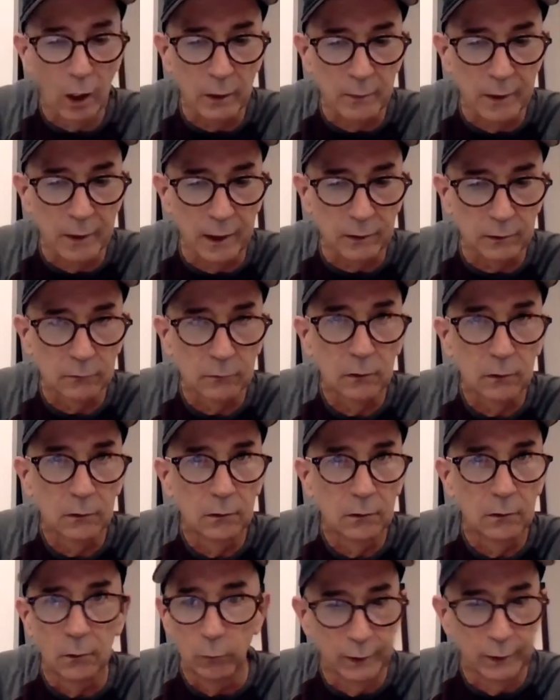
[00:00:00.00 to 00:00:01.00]
a minute.
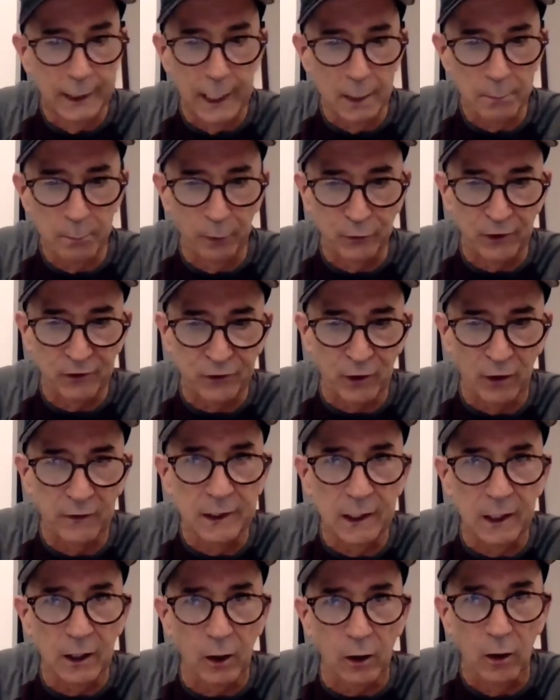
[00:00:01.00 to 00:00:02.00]
We can't put this on
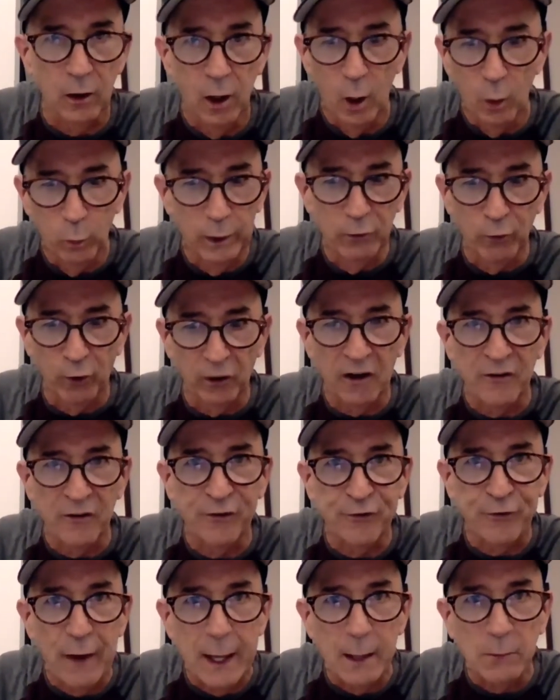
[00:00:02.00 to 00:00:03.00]
the air. We run a
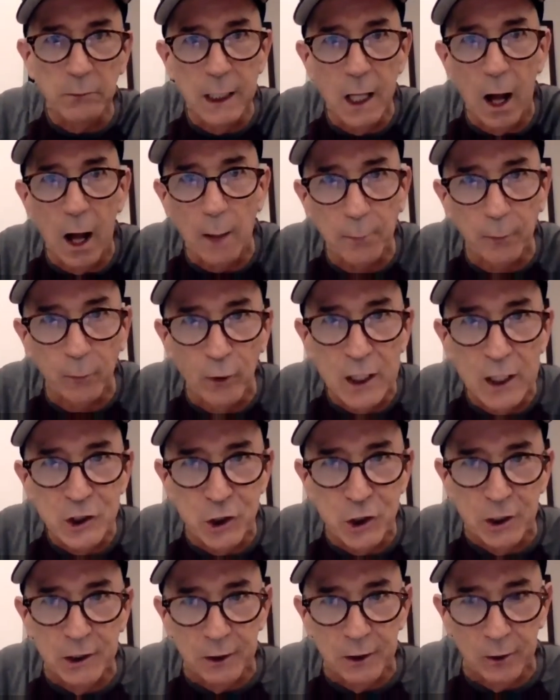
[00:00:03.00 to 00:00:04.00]
family
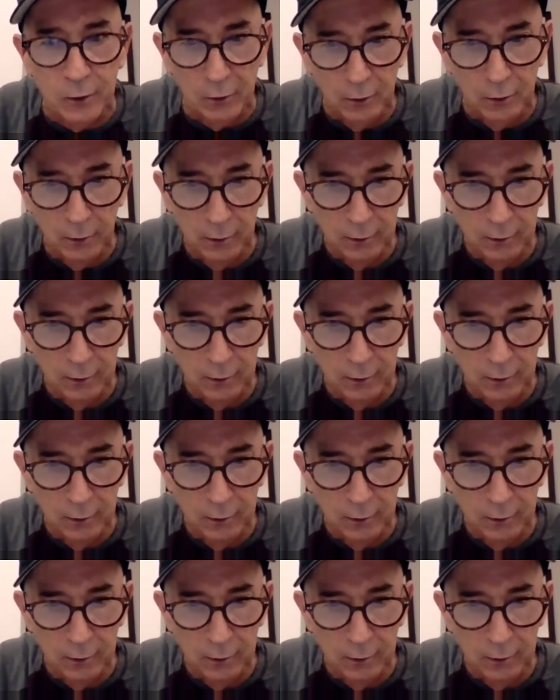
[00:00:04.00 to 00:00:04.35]
operation here.